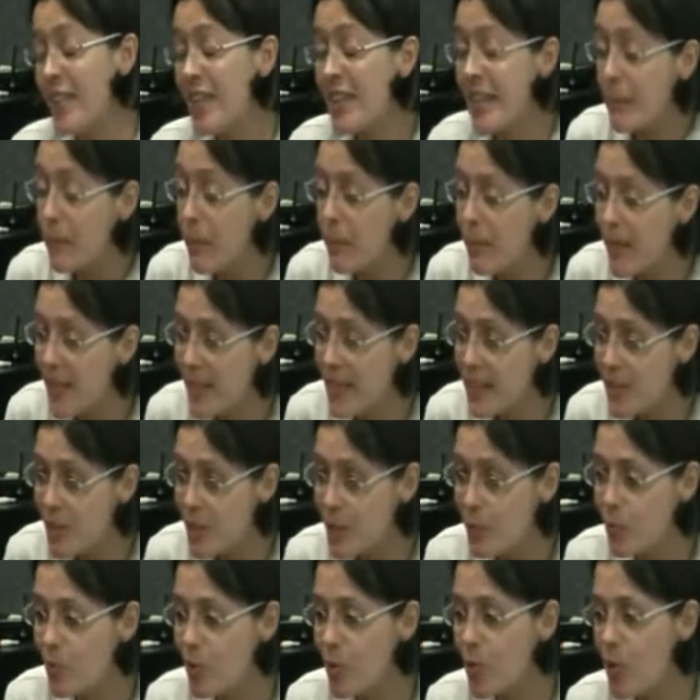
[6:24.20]
the capability
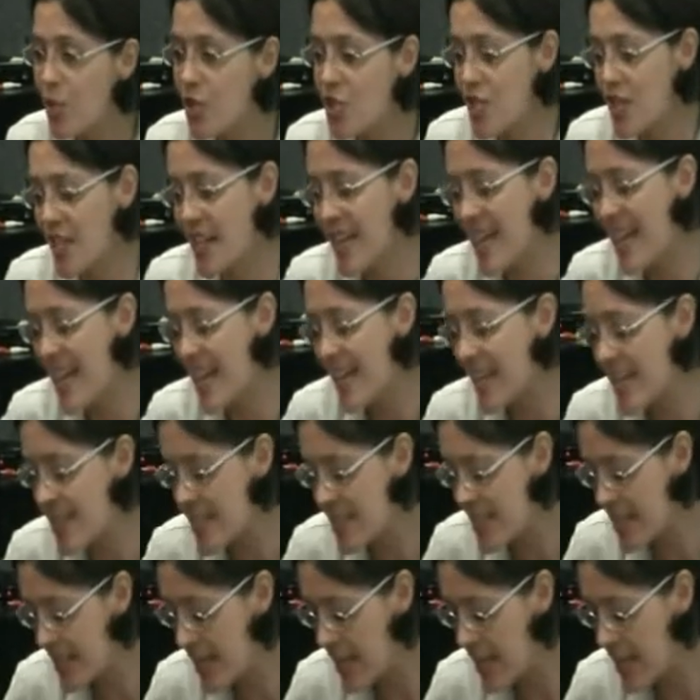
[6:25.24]
approach is